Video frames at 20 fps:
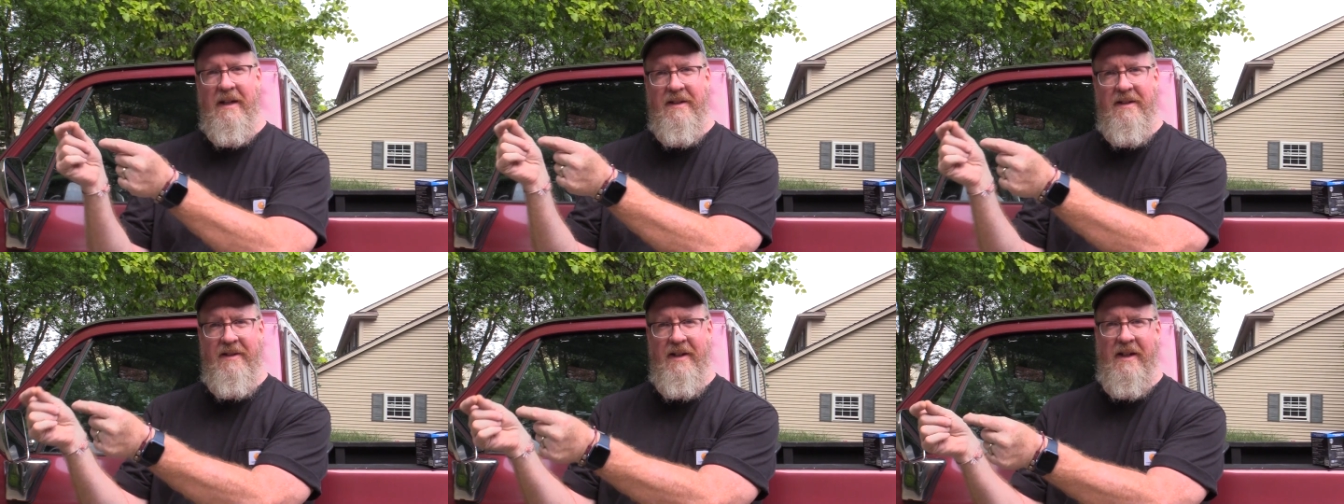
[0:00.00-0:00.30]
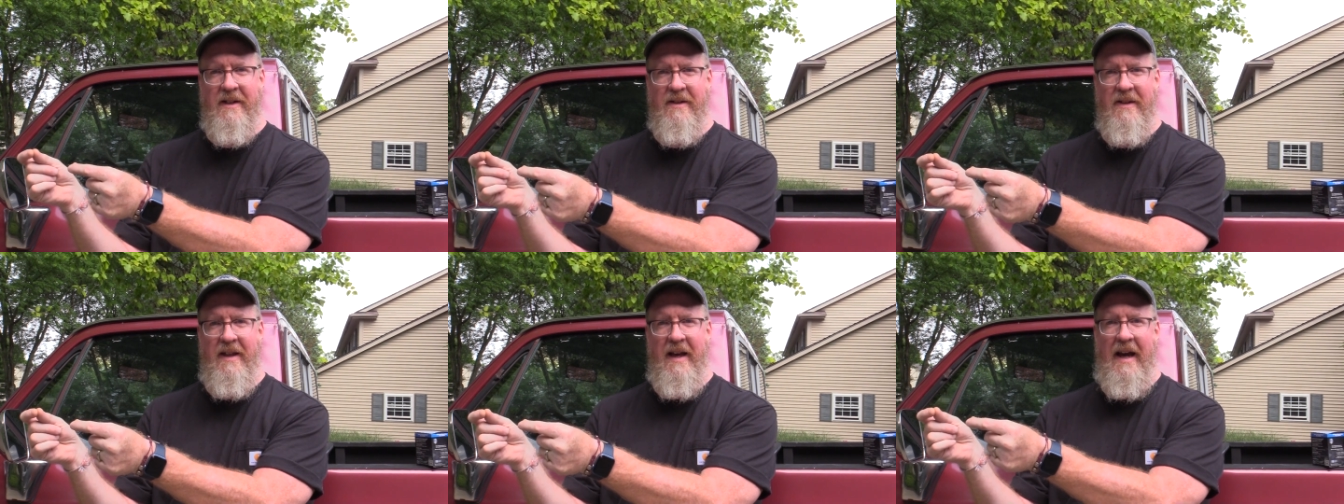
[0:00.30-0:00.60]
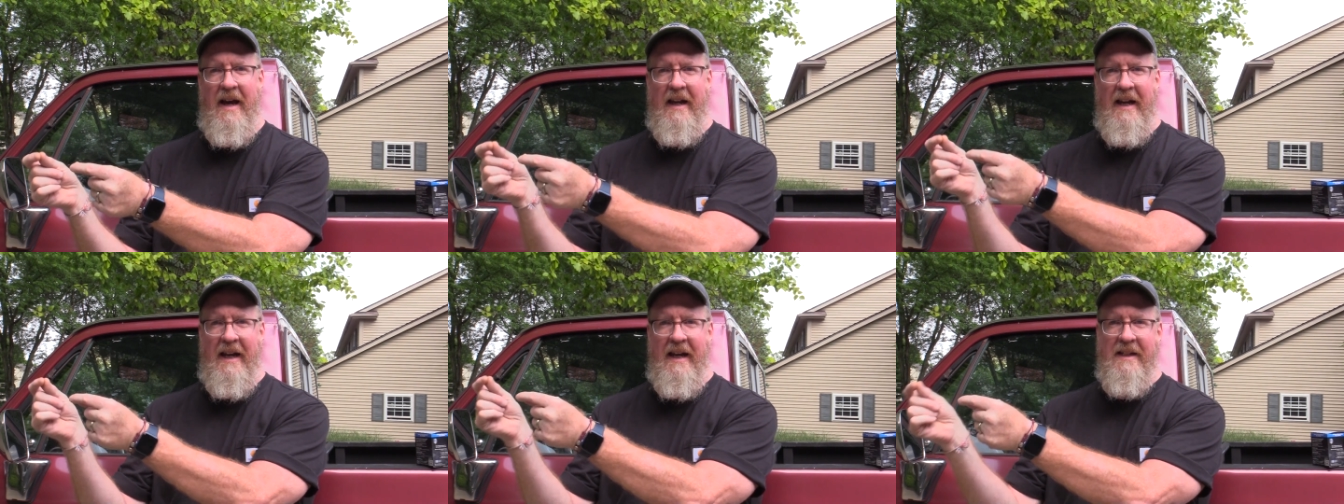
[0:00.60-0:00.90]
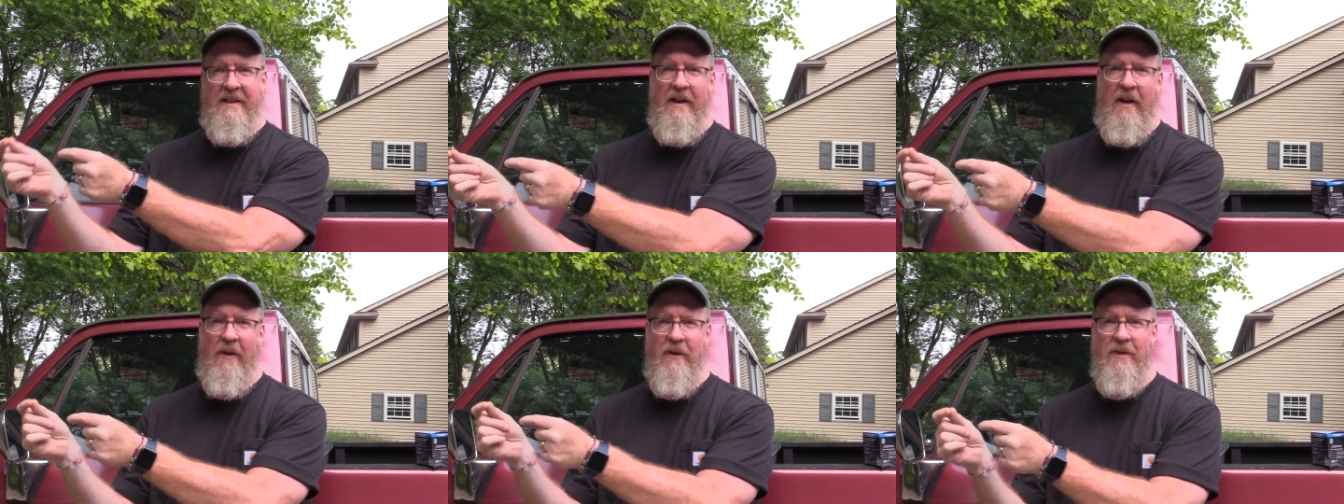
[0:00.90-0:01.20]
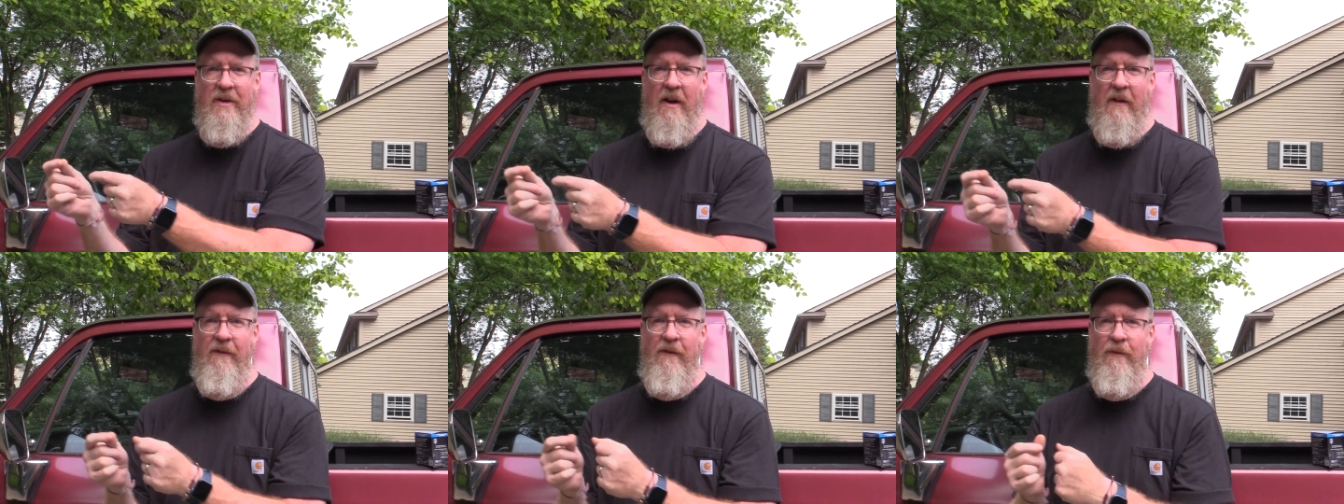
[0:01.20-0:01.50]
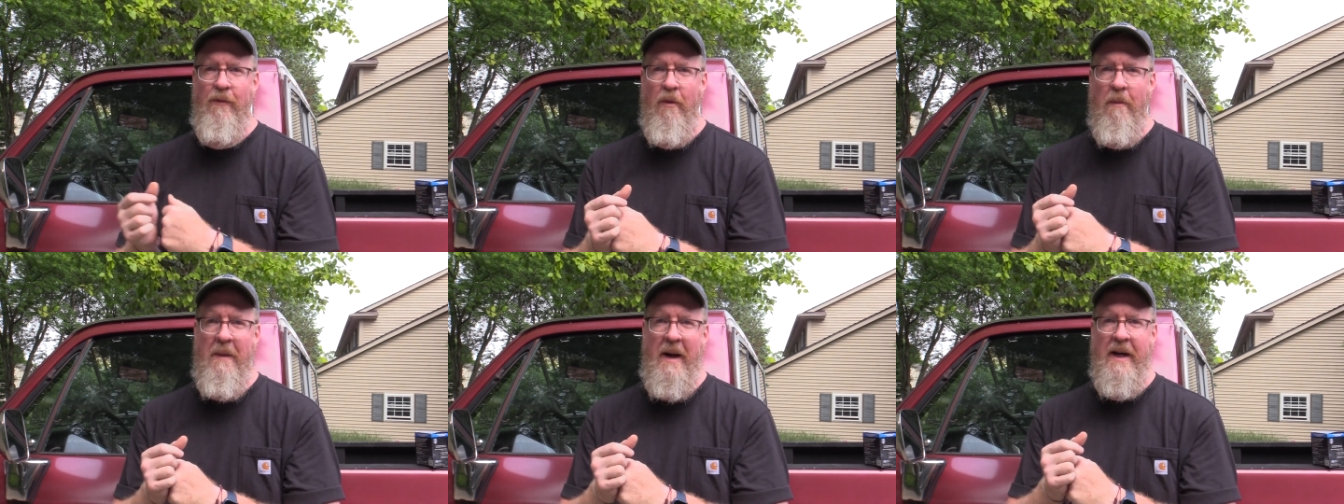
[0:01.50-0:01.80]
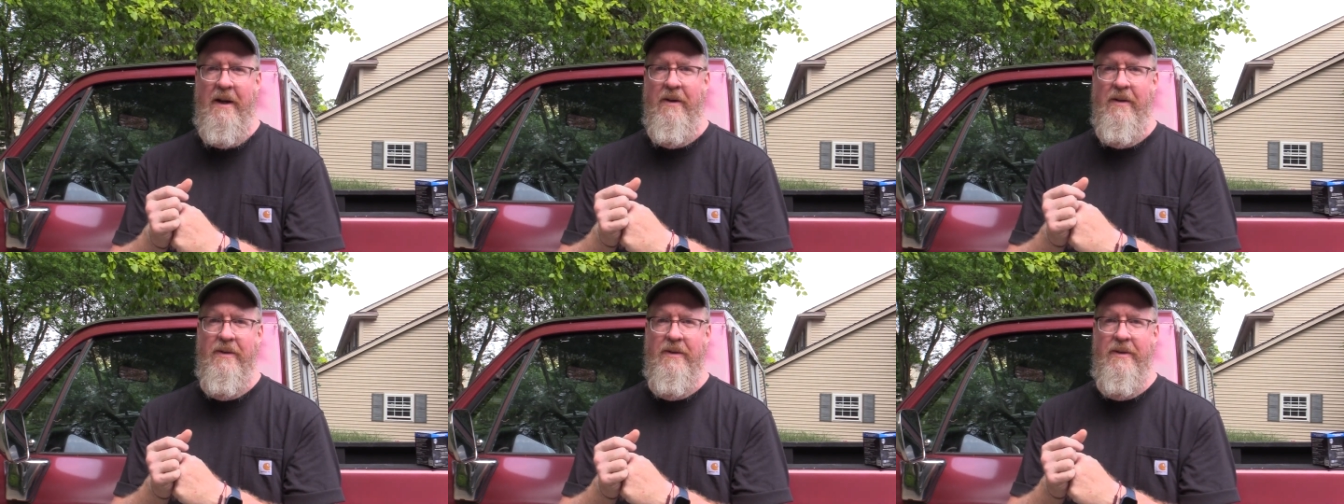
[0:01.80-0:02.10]
stick to that and set yourself
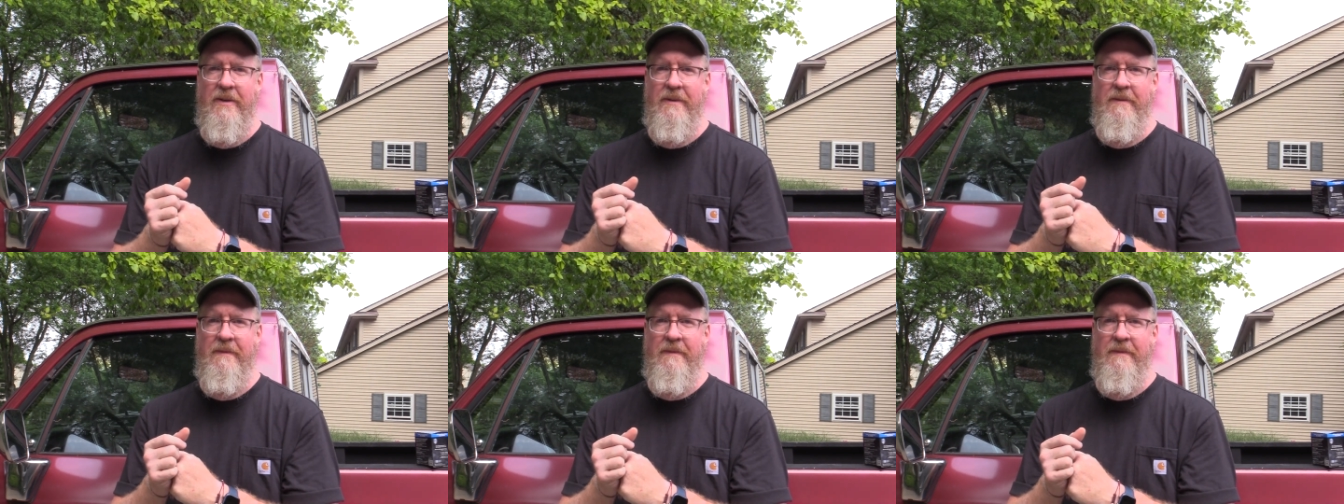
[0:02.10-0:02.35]
reminders.